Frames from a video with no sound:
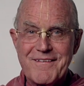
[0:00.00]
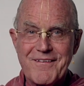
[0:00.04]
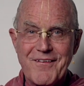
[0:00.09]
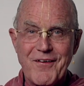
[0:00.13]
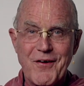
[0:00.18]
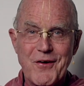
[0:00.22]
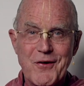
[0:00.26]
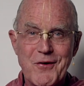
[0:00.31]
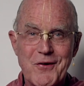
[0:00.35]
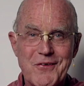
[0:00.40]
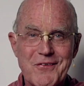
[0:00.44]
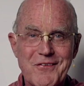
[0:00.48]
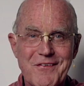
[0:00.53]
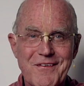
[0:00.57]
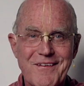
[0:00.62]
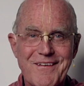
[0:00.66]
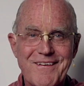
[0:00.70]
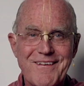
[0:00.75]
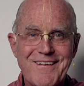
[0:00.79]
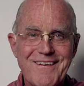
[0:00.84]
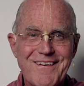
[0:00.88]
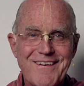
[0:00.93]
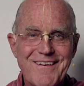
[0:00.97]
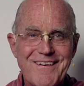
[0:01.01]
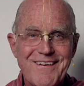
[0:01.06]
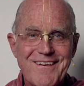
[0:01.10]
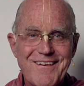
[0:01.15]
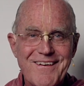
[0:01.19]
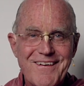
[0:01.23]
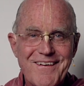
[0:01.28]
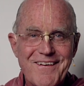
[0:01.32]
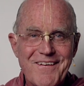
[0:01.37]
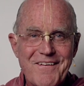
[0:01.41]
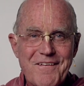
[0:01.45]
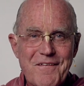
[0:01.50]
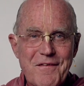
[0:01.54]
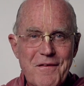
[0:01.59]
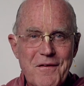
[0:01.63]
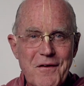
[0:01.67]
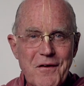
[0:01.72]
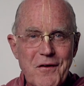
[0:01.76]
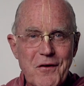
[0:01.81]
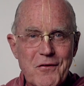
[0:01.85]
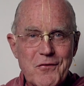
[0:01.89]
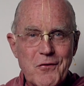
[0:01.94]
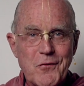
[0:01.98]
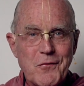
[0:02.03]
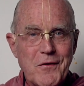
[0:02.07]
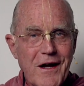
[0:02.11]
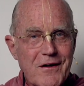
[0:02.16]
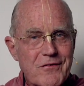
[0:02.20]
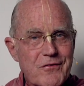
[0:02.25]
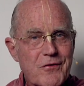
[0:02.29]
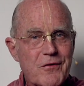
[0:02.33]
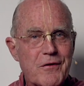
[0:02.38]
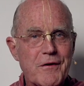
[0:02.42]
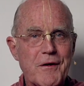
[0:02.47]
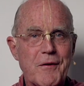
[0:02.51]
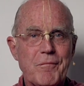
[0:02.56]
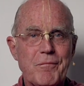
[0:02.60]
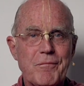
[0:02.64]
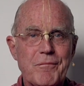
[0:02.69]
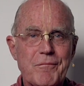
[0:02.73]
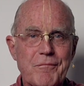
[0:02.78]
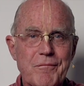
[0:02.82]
Hare Krishna. So naturally,